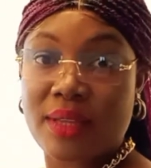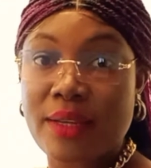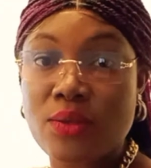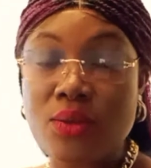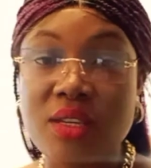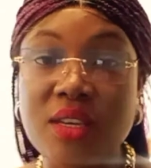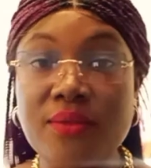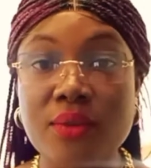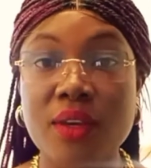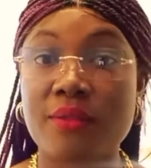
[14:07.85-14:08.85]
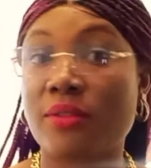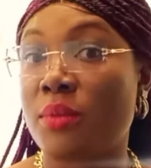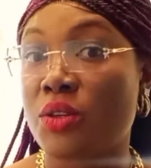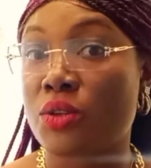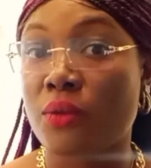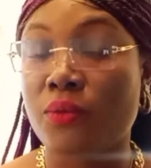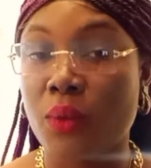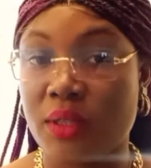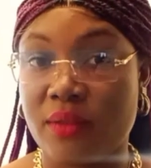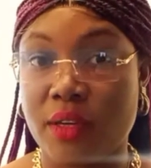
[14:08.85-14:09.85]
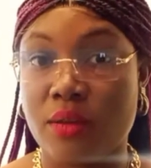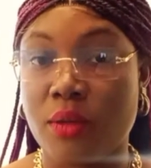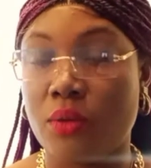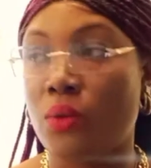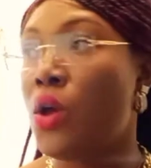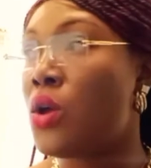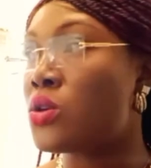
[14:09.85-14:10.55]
like to give you information of whatever you may know.